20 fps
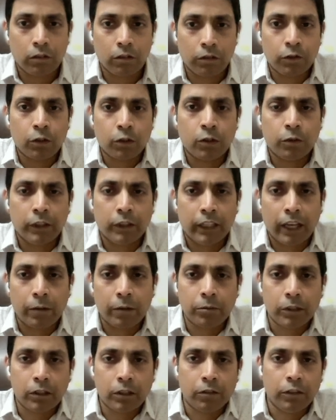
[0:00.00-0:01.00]
of course, we
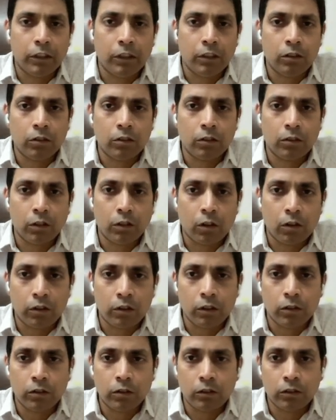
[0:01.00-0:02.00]
capture the video, the
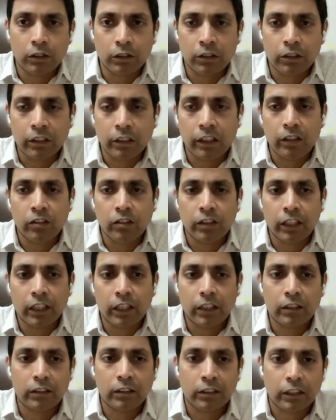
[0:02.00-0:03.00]
audio, the screen
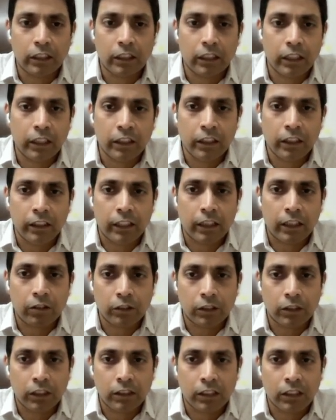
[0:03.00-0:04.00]
shares, anything that
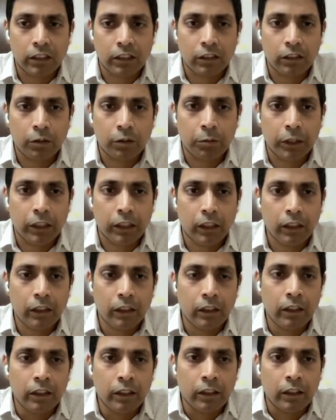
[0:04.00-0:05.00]
was discussed in the meeting,
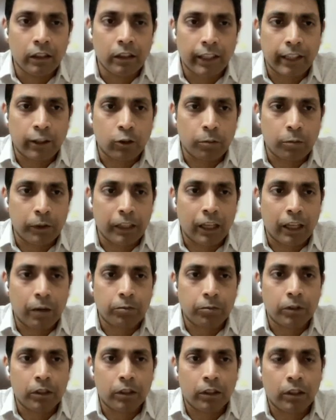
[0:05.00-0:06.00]
that will be
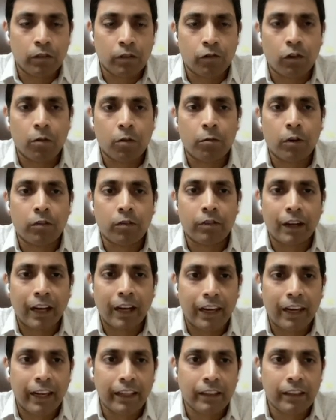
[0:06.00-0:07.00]
captured in the form of
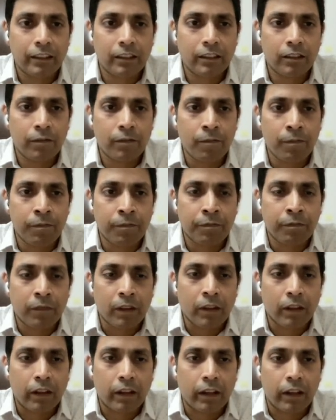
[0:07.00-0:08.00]
highlights.
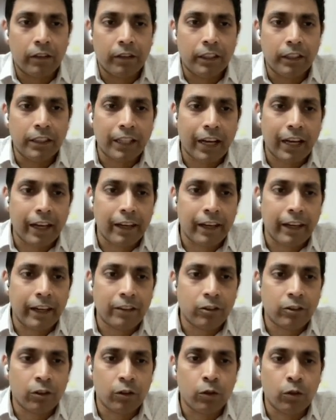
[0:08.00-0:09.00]
And these
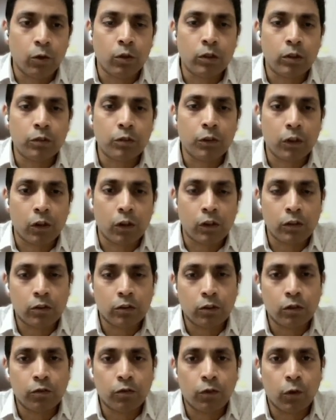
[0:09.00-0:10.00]
highlights or notes would
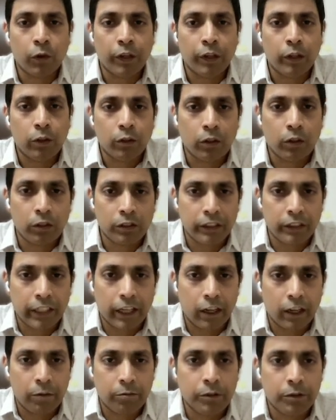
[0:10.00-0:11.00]
also flow into your
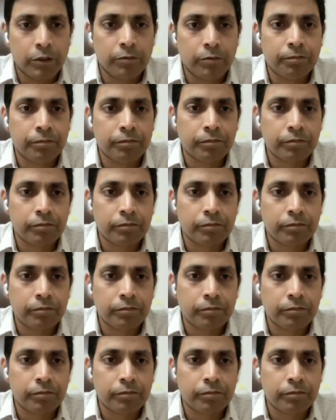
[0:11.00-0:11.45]
CRMs.